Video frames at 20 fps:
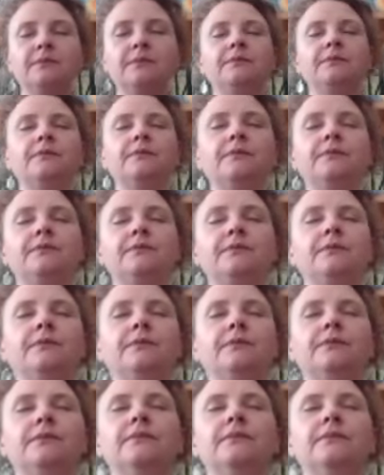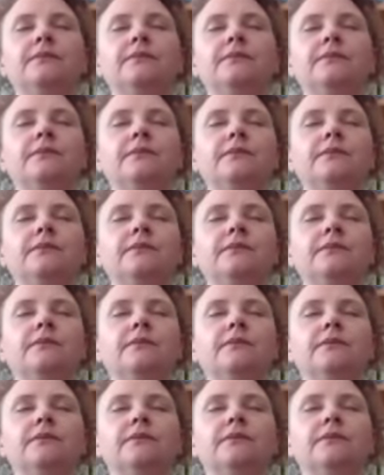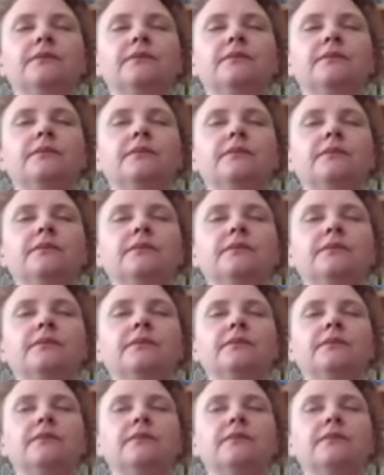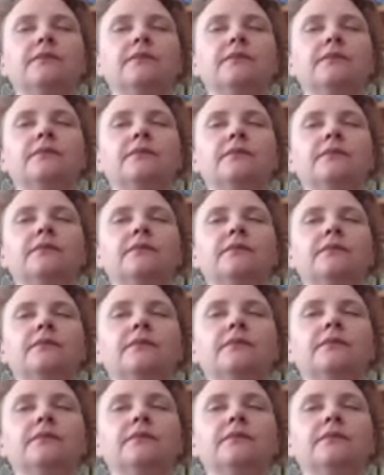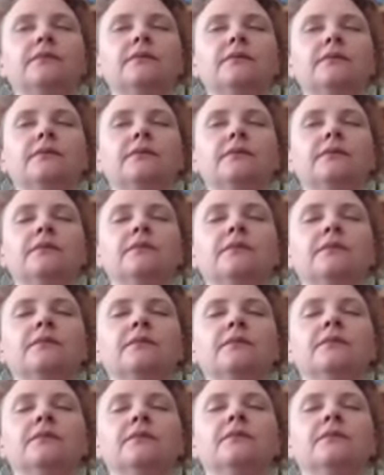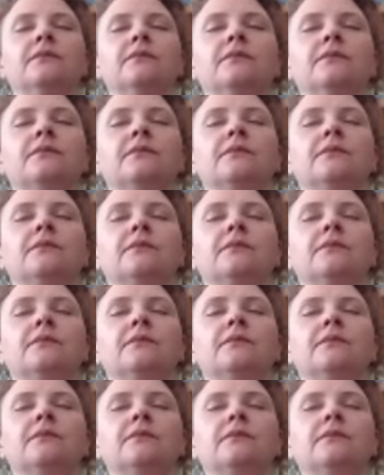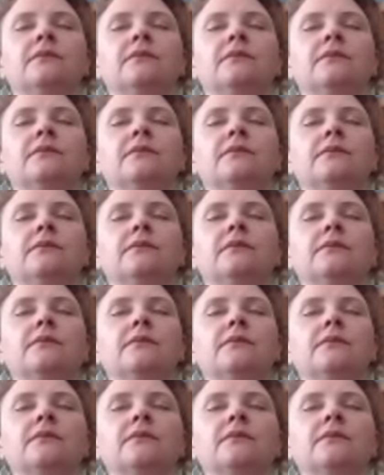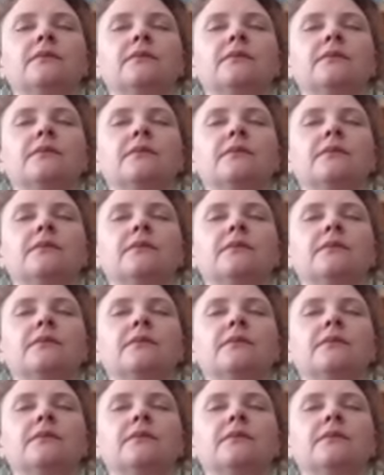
(no one is talking)